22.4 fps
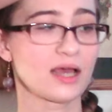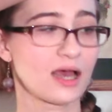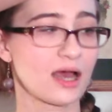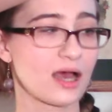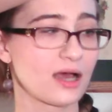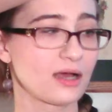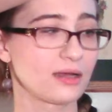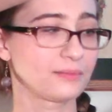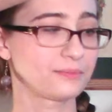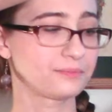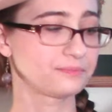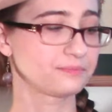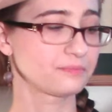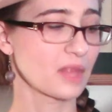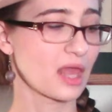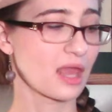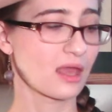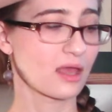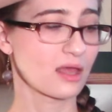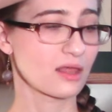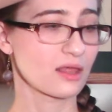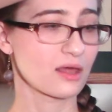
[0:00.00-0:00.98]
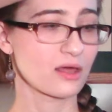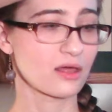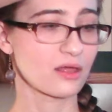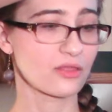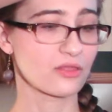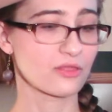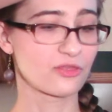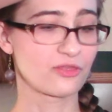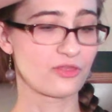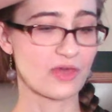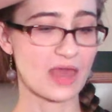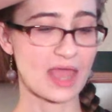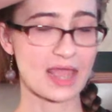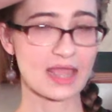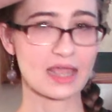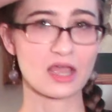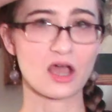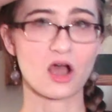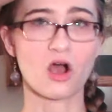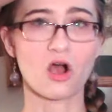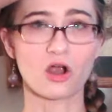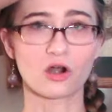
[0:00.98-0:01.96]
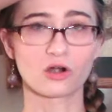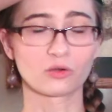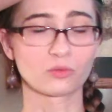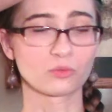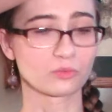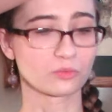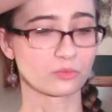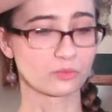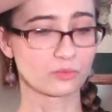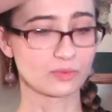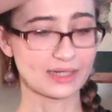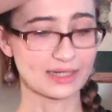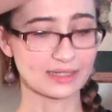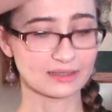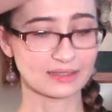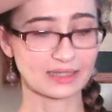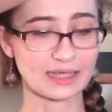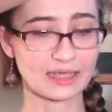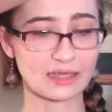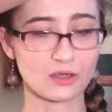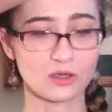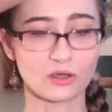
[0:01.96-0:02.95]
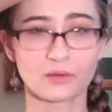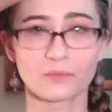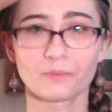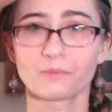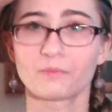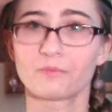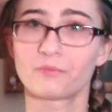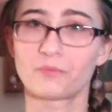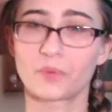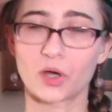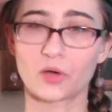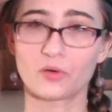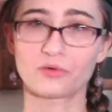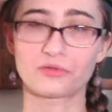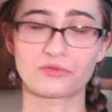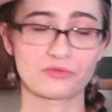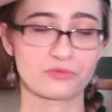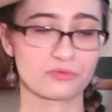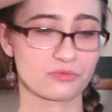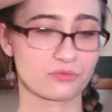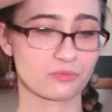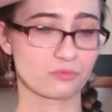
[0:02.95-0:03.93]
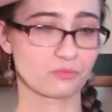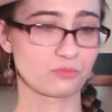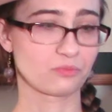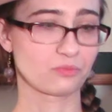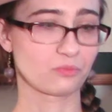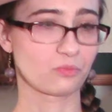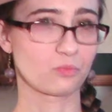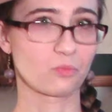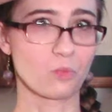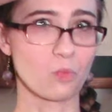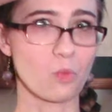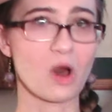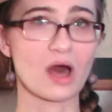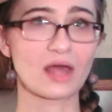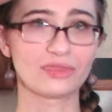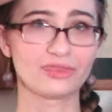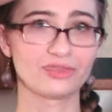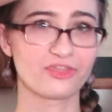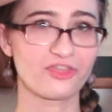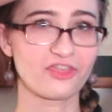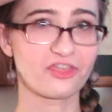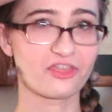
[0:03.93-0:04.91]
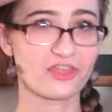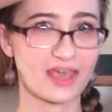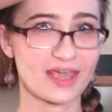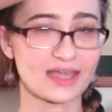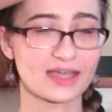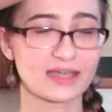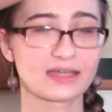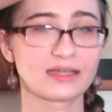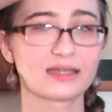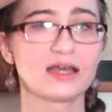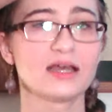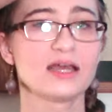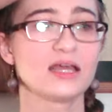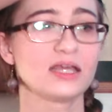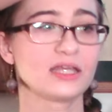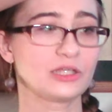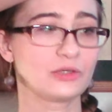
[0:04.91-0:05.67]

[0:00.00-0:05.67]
Um, they are really both one thing.